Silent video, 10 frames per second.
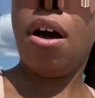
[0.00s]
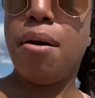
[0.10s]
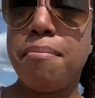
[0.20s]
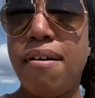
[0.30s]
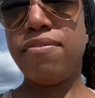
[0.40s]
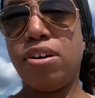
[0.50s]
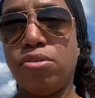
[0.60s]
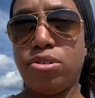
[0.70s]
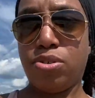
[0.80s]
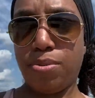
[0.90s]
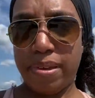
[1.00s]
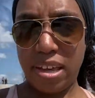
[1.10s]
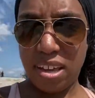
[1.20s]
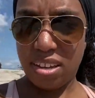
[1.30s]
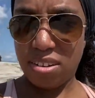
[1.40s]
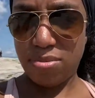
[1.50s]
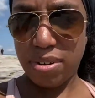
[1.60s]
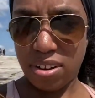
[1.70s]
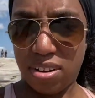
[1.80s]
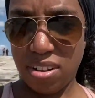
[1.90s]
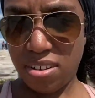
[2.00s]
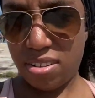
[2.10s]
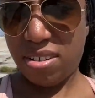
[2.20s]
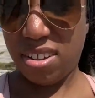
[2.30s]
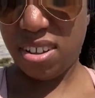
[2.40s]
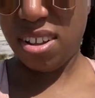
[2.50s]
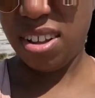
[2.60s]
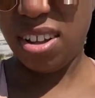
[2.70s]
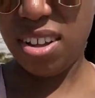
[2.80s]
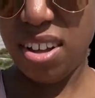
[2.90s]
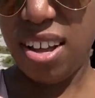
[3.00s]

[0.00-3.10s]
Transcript: My feet is so bad. Oh my God. Yeah.